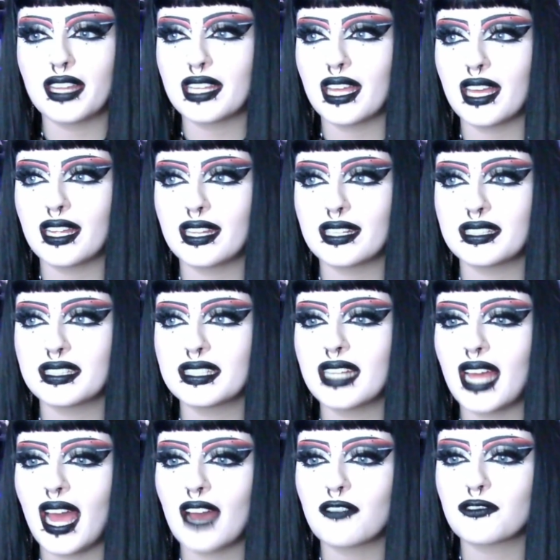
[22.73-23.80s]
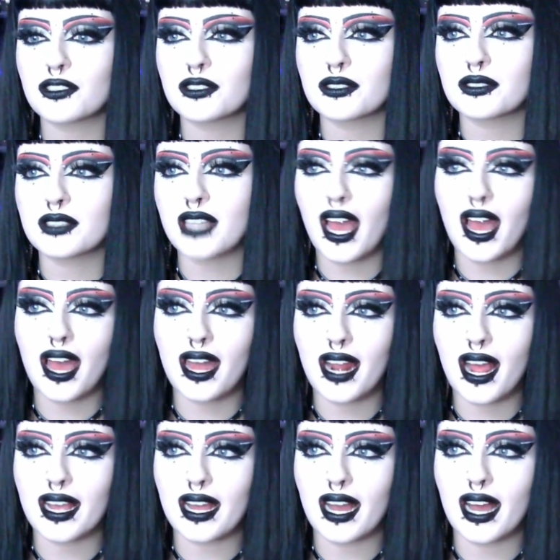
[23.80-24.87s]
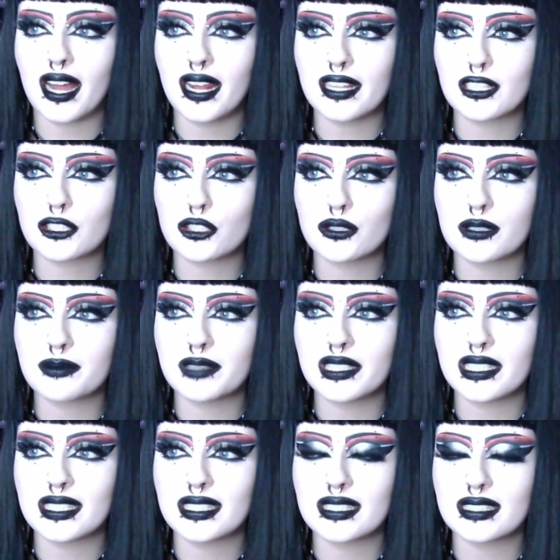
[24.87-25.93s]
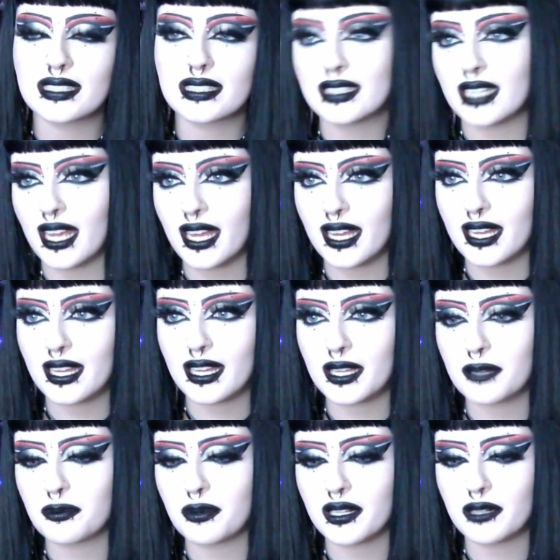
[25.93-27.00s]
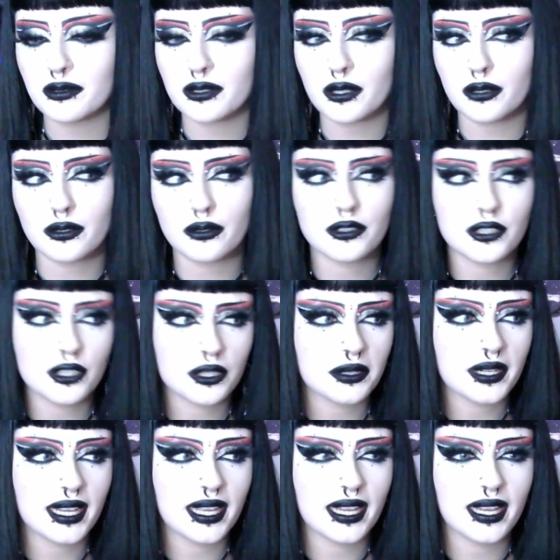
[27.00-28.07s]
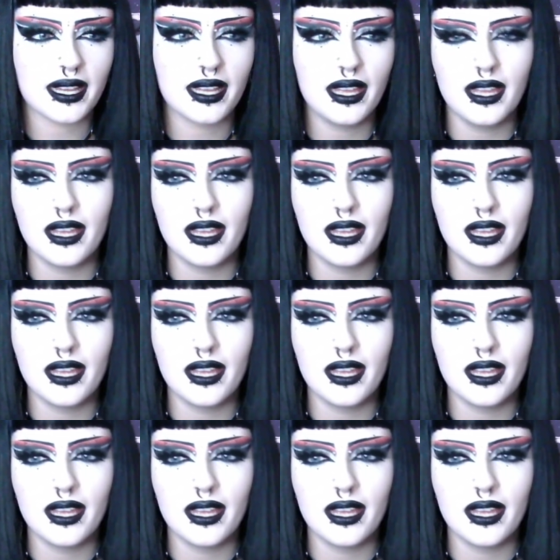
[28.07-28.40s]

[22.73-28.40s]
then after that, I got extremely sick, but it was also during.